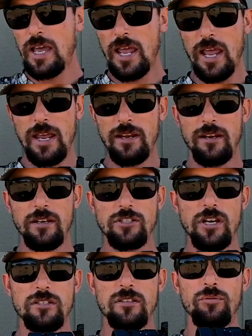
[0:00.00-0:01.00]
and an
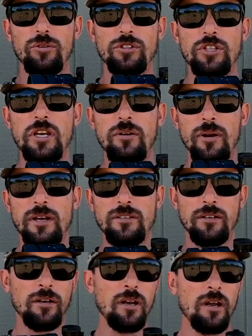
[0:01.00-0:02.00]
adjustable cheek
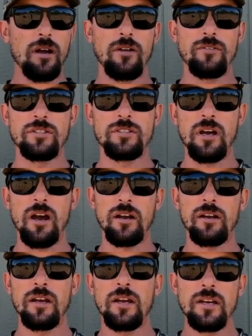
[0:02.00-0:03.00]
riser on the
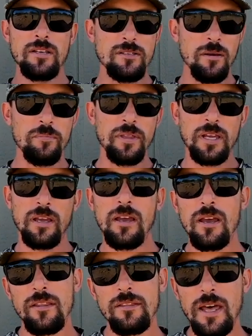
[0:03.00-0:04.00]
stock, something
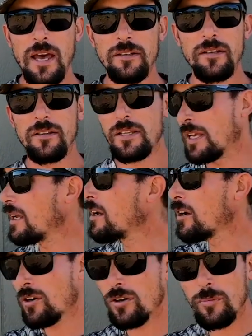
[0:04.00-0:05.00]
that the
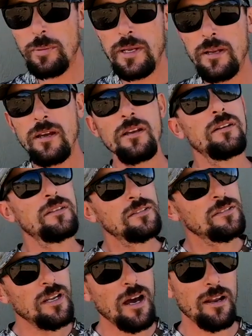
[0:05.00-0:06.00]
Urban does
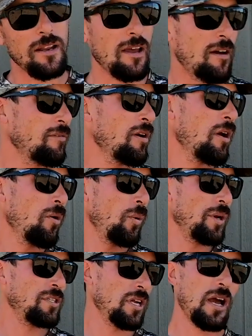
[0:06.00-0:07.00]
not have,
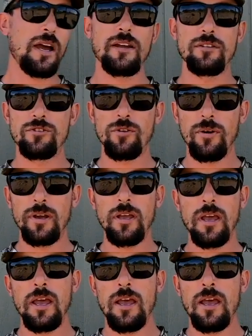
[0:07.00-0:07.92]
which I enjoy.